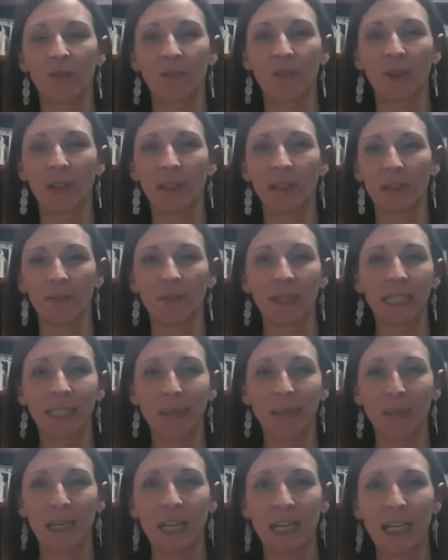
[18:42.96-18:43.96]
relatively
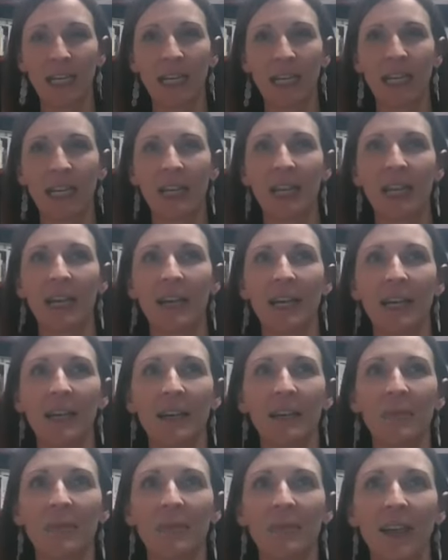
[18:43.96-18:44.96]
speaking.
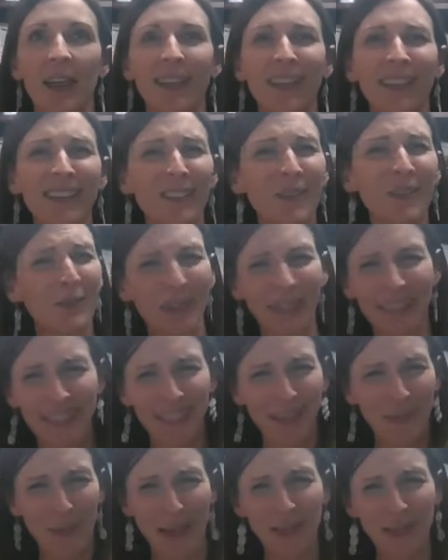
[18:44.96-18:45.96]
And these are really
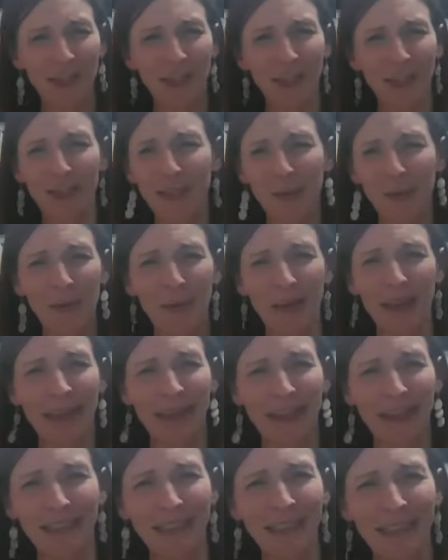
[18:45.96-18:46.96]
sick patients, so like
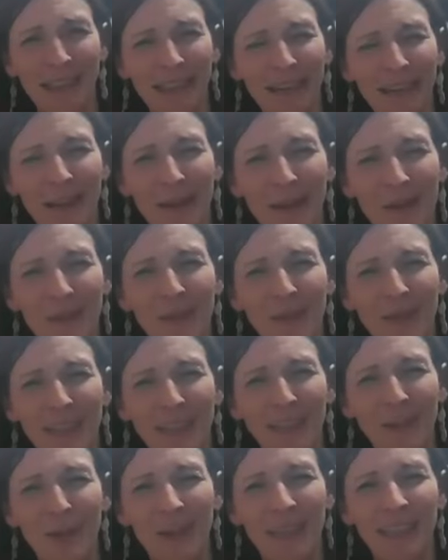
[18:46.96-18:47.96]

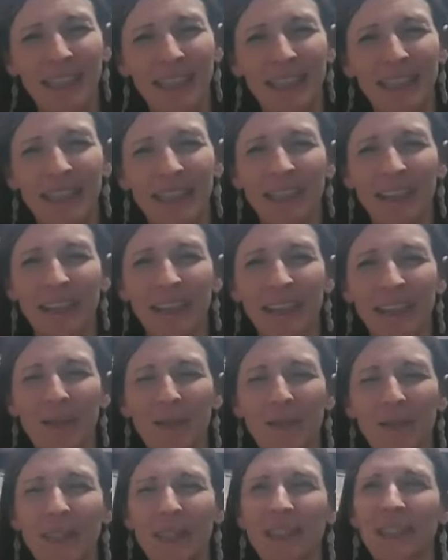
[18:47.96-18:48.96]
it's crazy to think that that
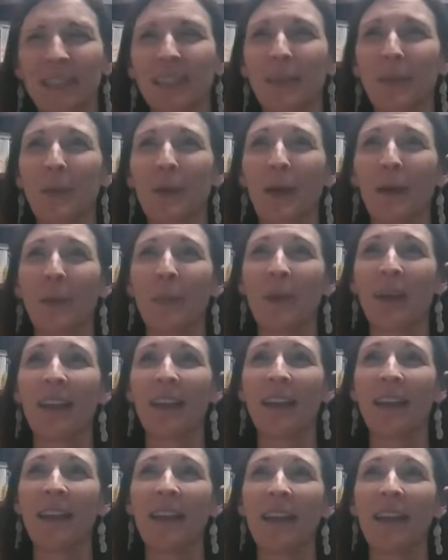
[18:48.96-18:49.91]
was the easy part. But